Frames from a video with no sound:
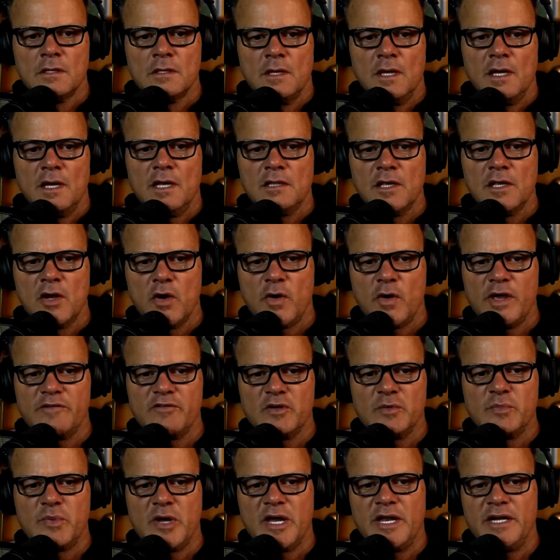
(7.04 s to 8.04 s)
Hello,
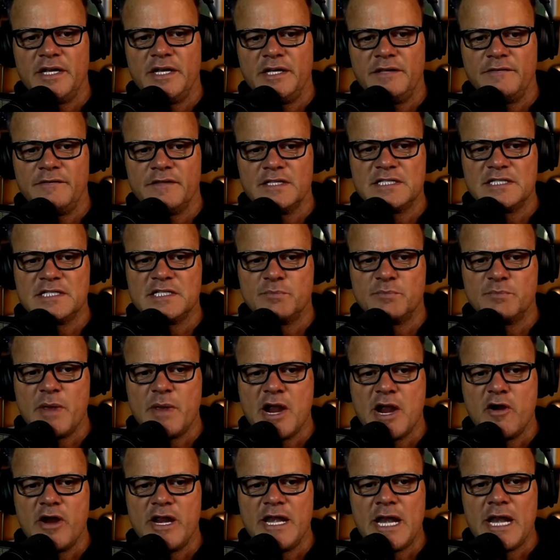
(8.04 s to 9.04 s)
everybody. This is
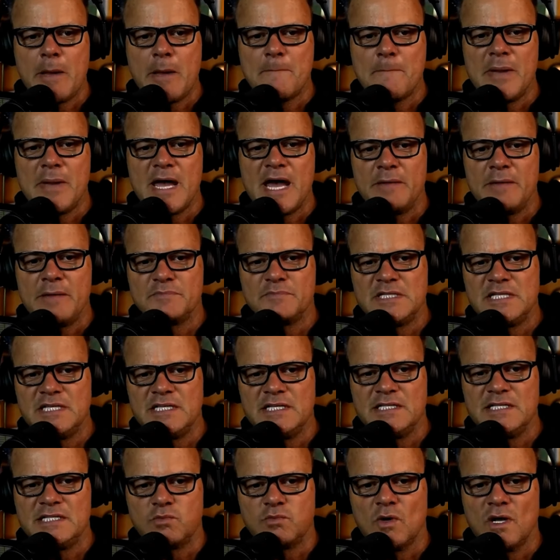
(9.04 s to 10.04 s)
Baron
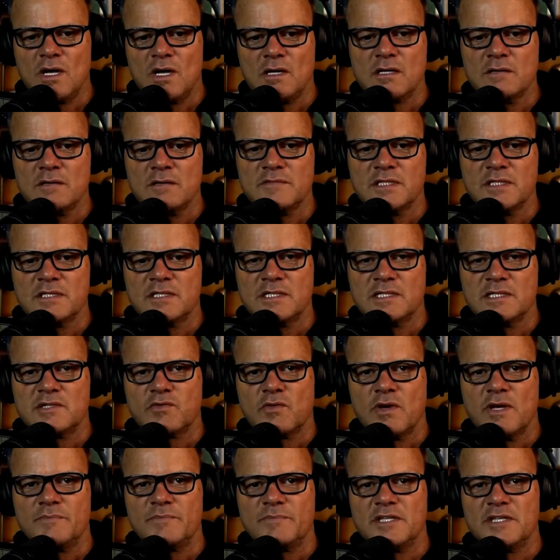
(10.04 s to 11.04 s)
Baptiste. Welcome to
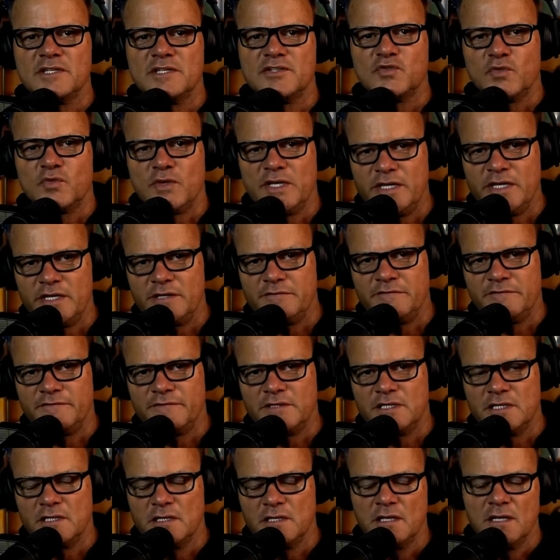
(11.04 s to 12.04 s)
Disrupt the
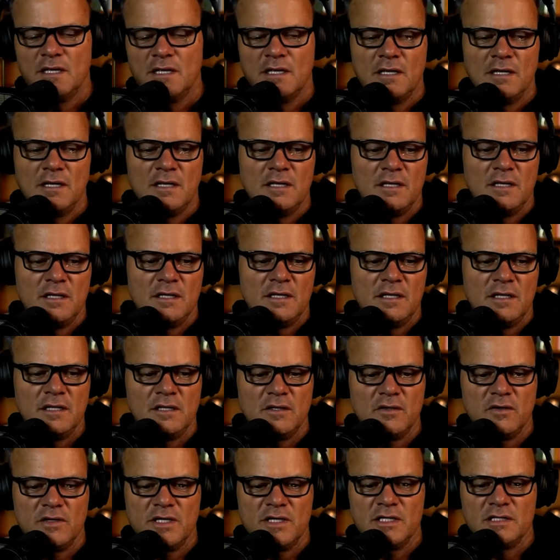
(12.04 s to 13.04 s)
Drift.
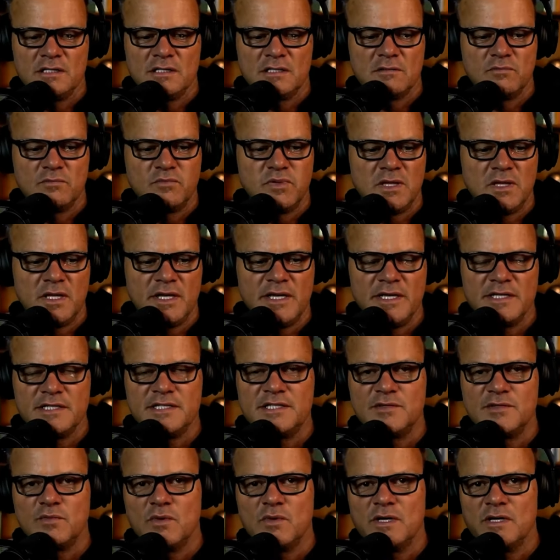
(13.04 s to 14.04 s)
Here is the
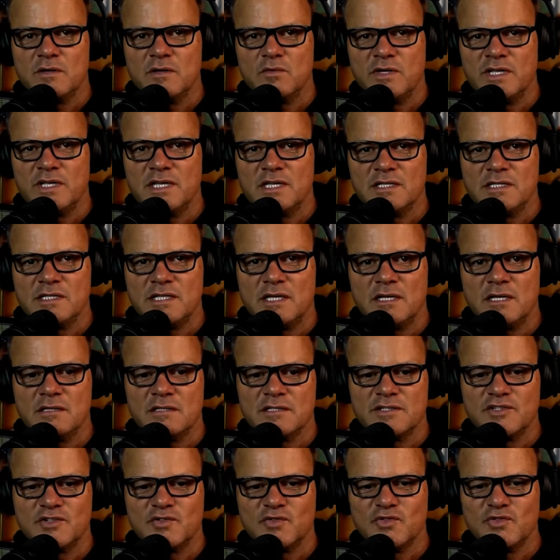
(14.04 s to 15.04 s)
place where we can tell the
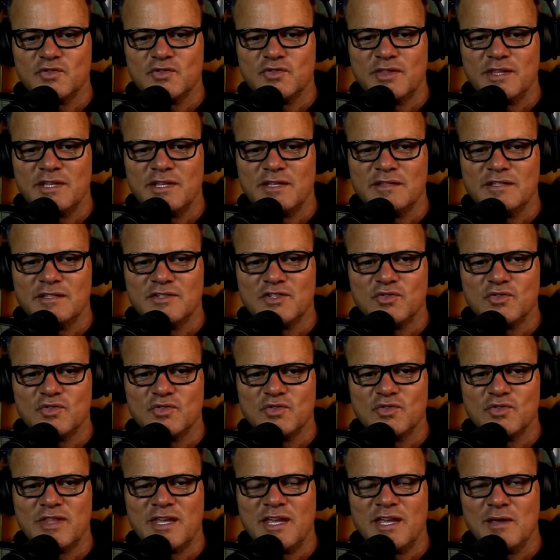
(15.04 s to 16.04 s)
truth and the
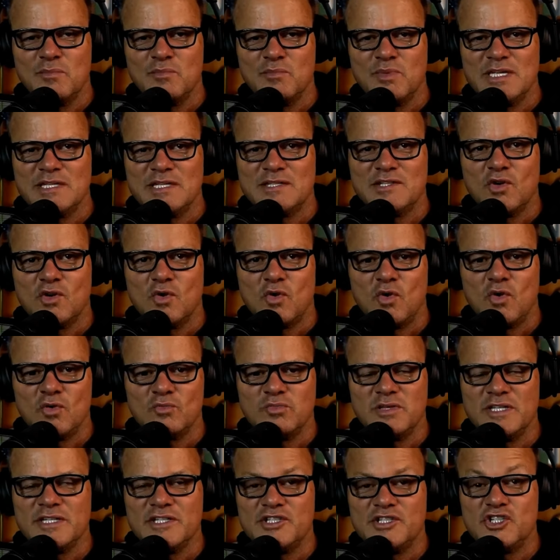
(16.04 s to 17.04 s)
truth can be told.
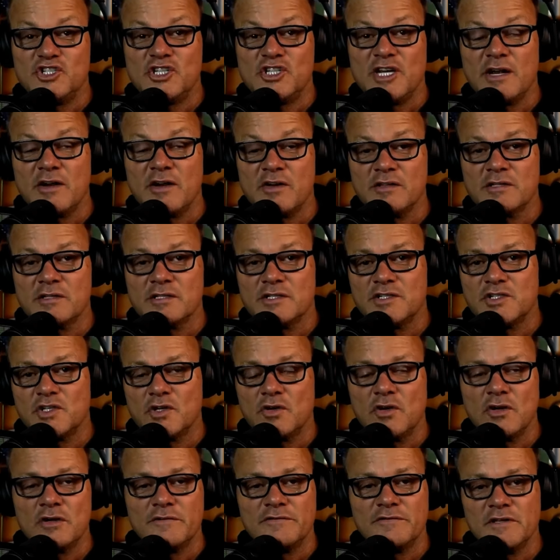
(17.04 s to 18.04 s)
Please share the
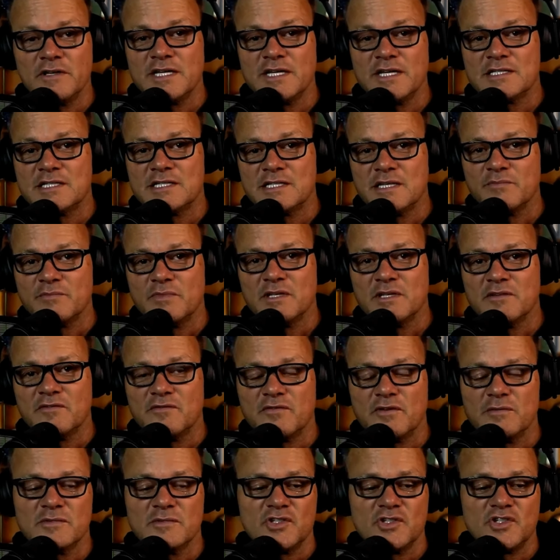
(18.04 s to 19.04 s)
show. If you get something
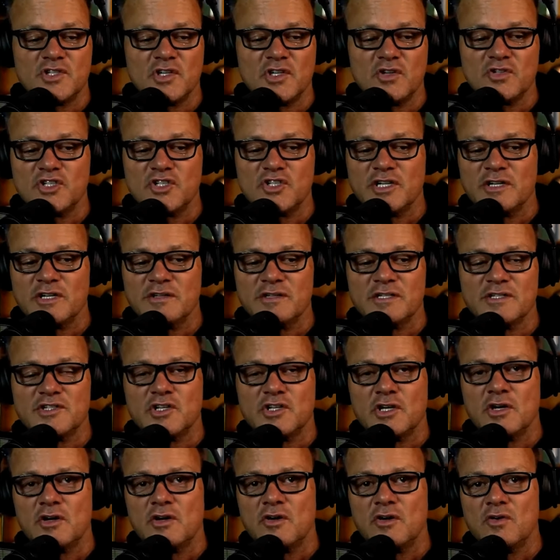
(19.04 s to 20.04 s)
from the show, share the
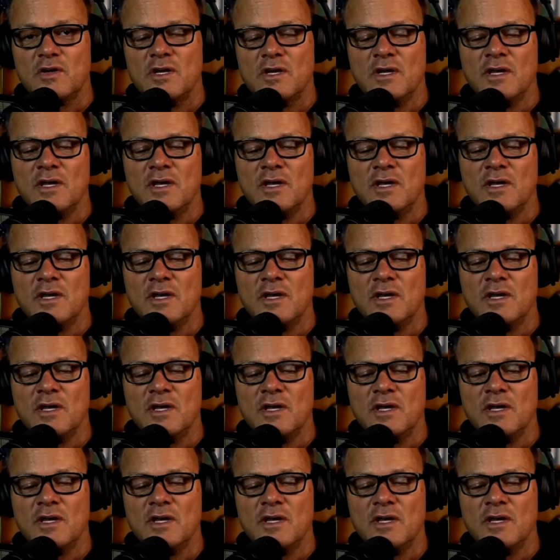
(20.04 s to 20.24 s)
show.